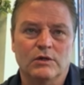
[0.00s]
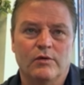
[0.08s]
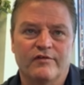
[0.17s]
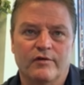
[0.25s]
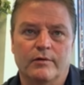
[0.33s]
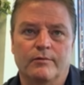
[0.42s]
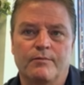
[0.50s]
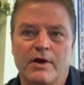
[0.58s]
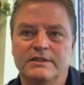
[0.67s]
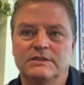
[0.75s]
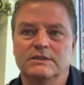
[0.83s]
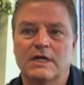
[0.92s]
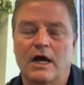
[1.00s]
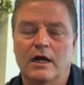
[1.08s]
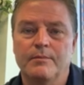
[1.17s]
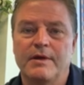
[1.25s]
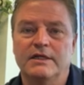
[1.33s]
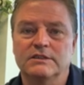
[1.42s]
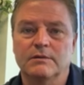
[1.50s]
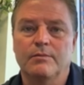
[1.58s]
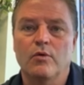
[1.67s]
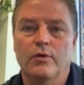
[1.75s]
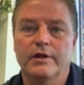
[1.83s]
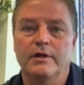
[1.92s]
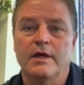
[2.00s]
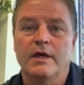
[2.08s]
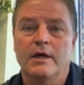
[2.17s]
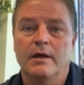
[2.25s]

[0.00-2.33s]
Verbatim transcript: However, prices are being supported